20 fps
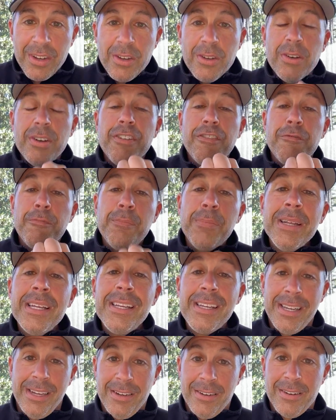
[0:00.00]
could have been
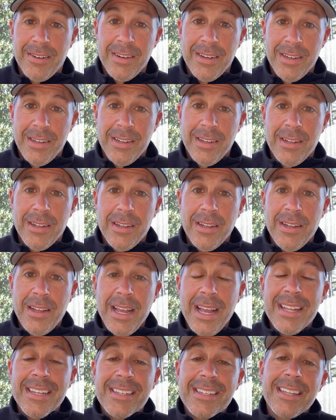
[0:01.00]
here
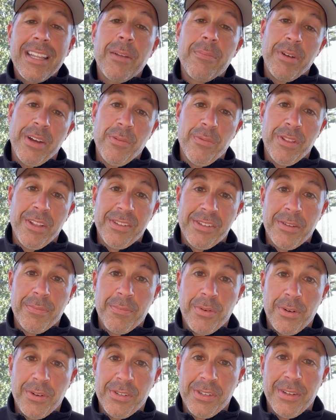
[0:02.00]
and celebrated with us in
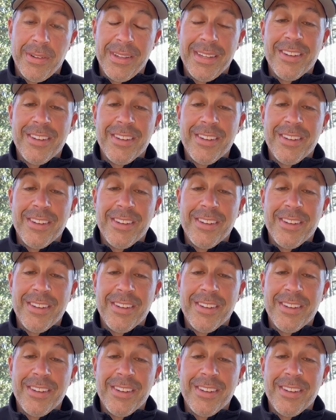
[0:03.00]
person.